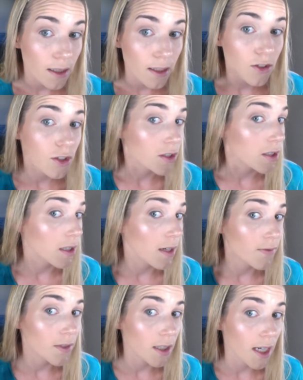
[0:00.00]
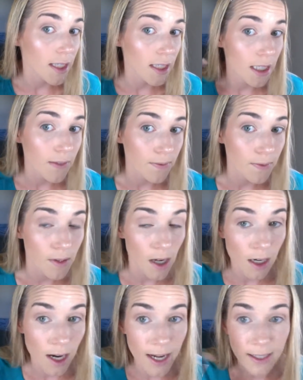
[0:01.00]
It's just enough to kind of give
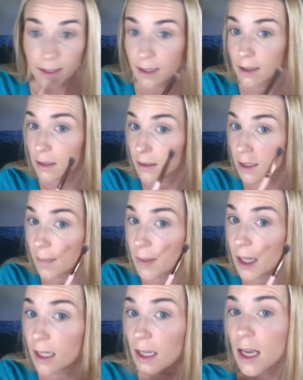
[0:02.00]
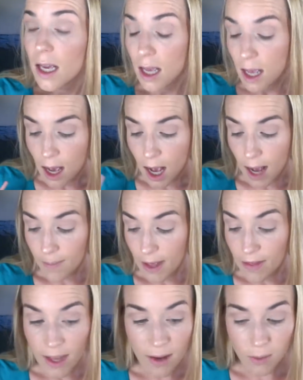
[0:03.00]
our eyes a little something.
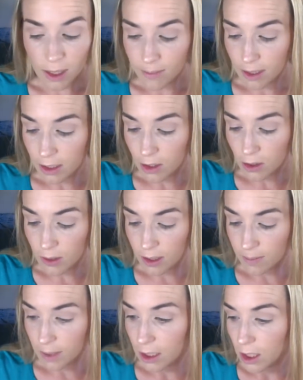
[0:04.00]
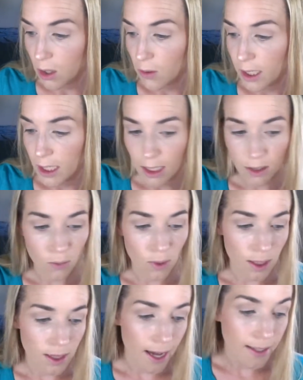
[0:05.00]
And then what I'm going to do is I'm going to go in
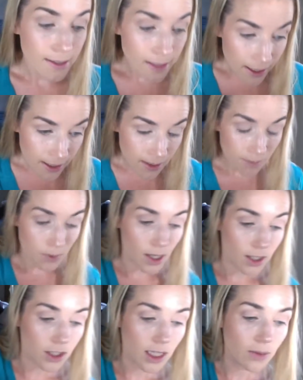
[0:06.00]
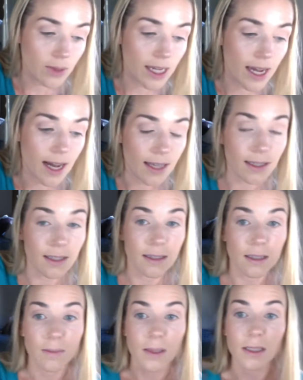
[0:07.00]
with that second brush that we had, the
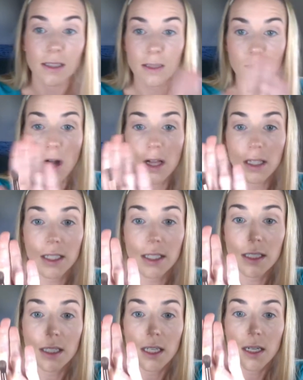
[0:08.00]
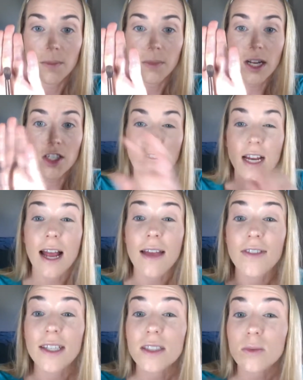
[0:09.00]
little bit smaller brush. And
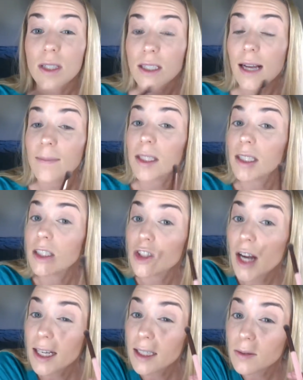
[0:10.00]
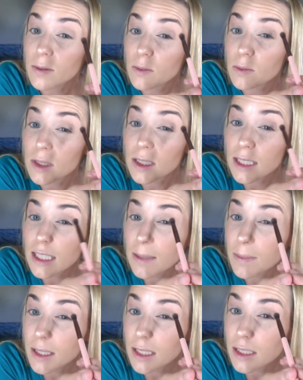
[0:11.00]
this one, I'm going to try to really
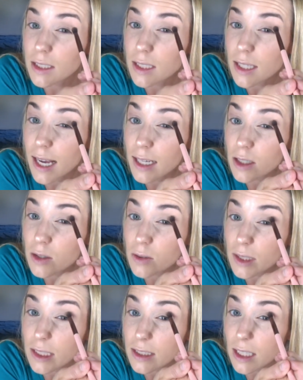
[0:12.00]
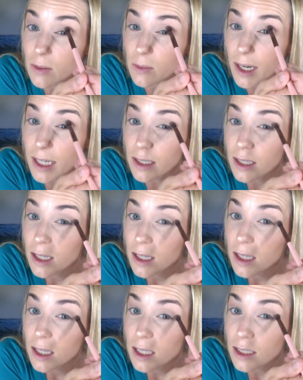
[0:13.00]
keep it into that crease, like right
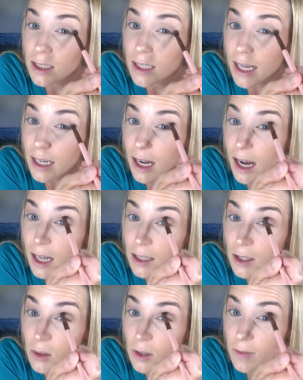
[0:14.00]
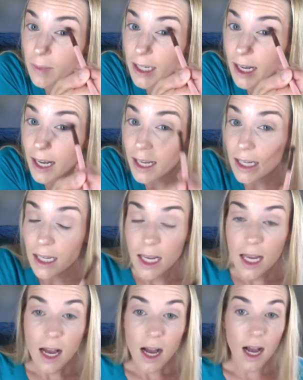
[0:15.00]
into that hollow of my eye.
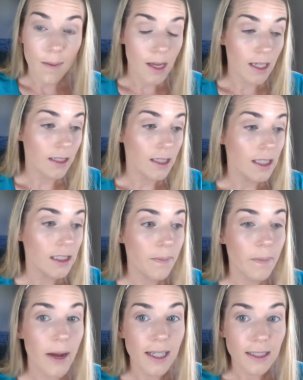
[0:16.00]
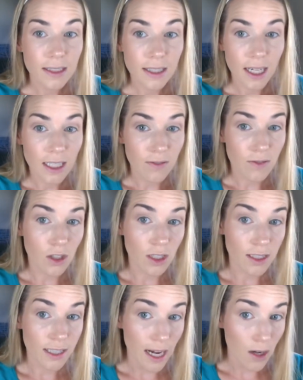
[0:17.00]
And it's best to kind of
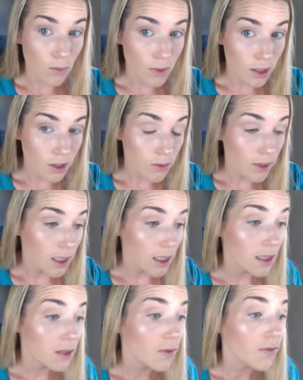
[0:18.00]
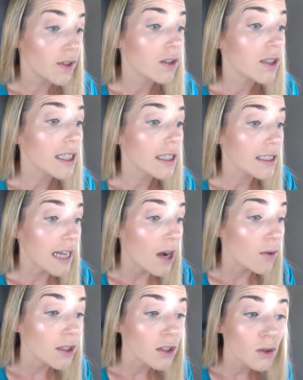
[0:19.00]
look down when you're doing this. If you're looking
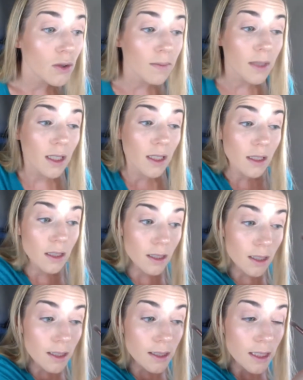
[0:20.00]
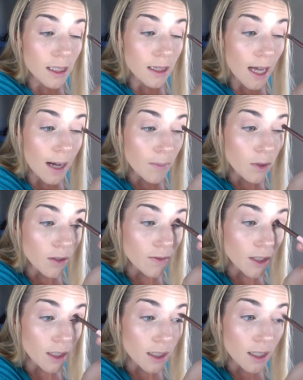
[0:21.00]
down into a mirror, you're going to see a lot more of
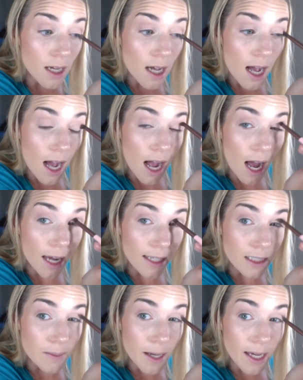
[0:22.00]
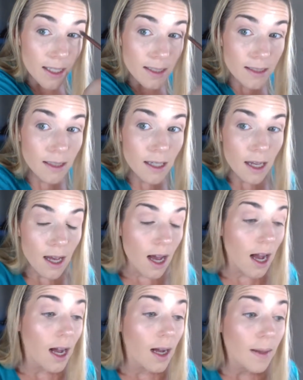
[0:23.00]
your eye space
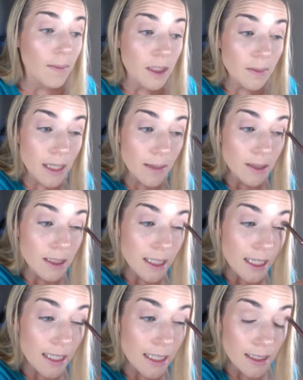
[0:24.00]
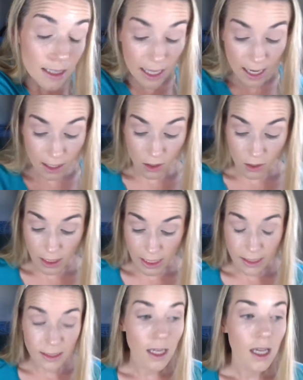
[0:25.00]
to be able to get into that
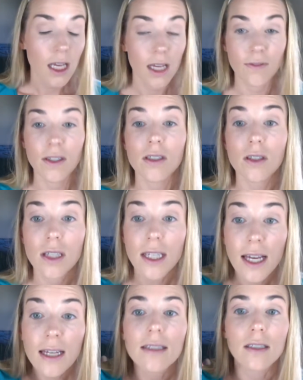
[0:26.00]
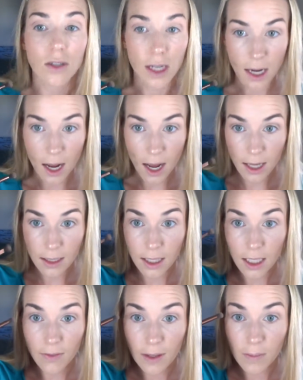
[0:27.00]
crease. If you're looking at it straight on,
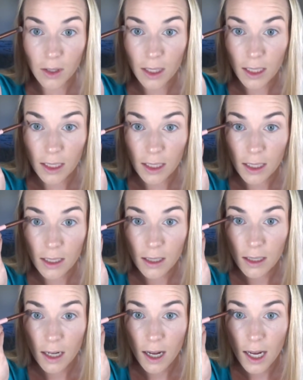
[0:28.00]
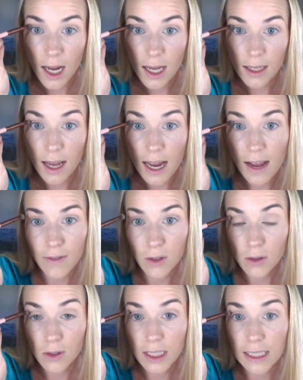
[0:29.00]
like if I'm looking in here, I have no
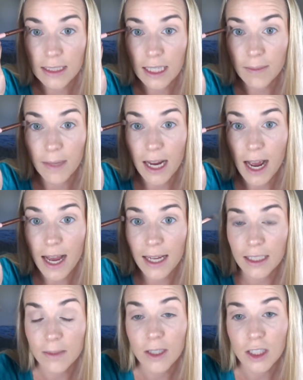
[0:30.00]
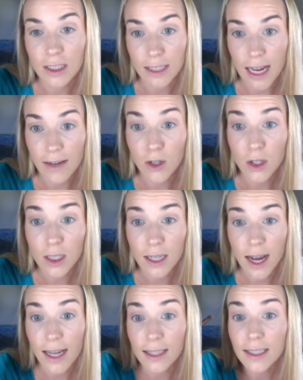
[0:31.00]
crease, like my eye, especially because I have hooded
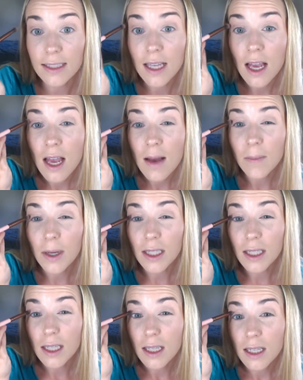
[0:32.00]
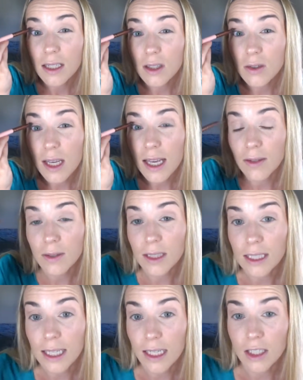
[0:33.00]
eyelids, but you can't
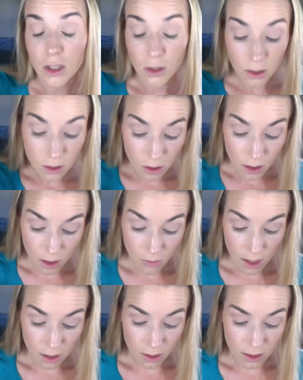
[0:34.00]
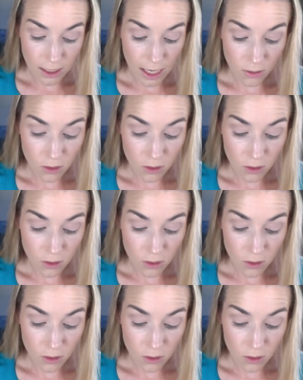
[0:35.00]
really get into it, so you're going to want to look down.